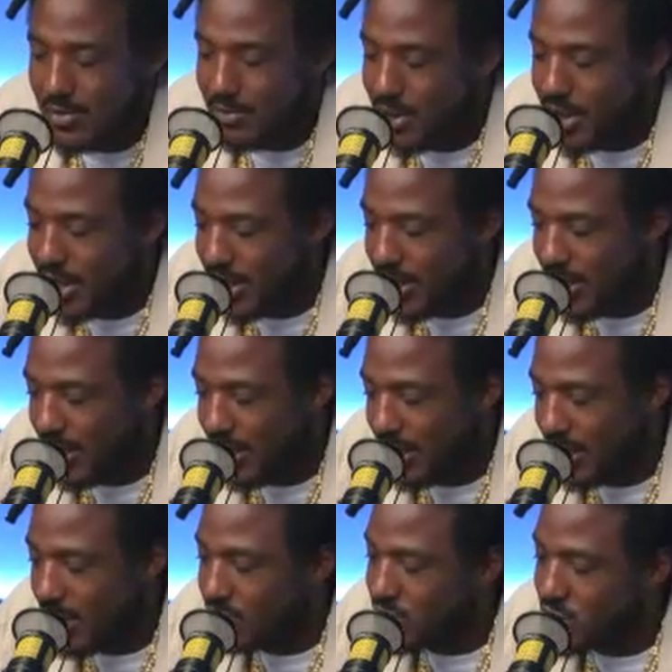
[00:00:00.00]
But
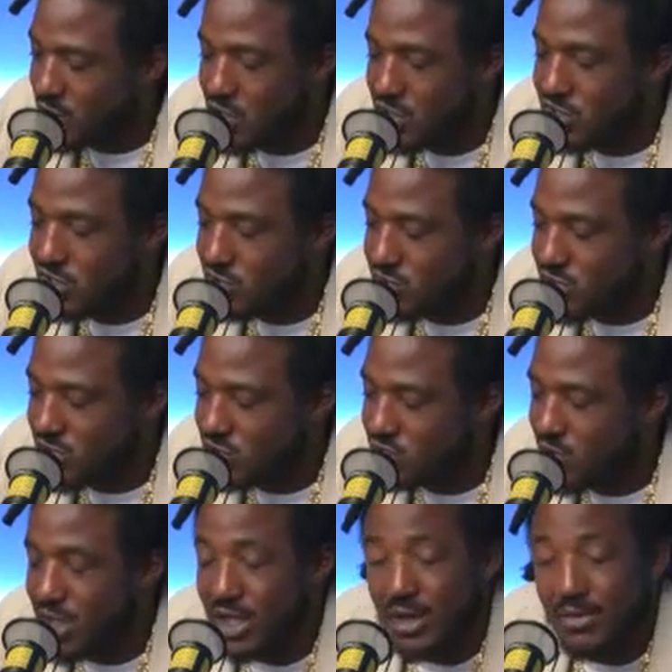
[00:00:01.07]
it was also just
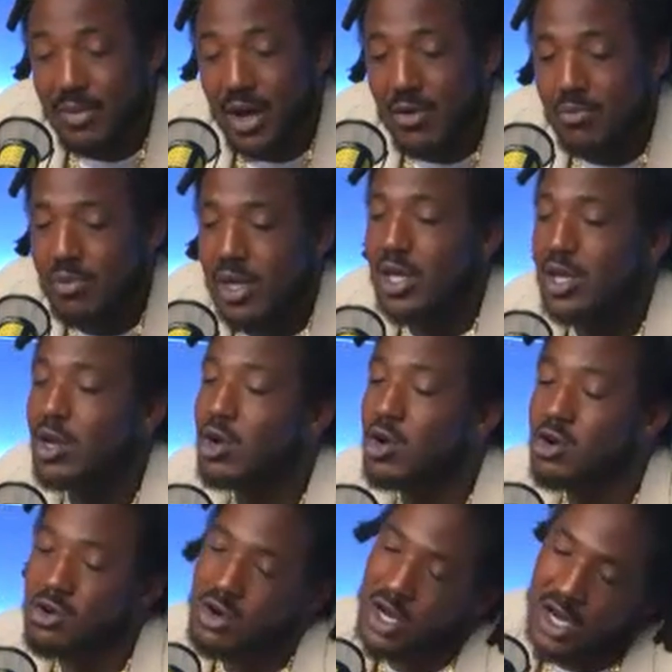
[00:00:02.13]
really about being
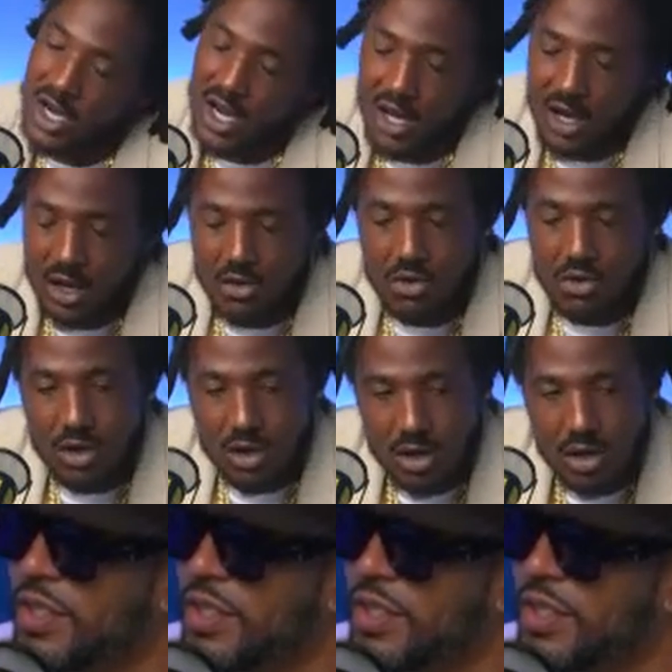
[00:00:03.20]
heard in that era.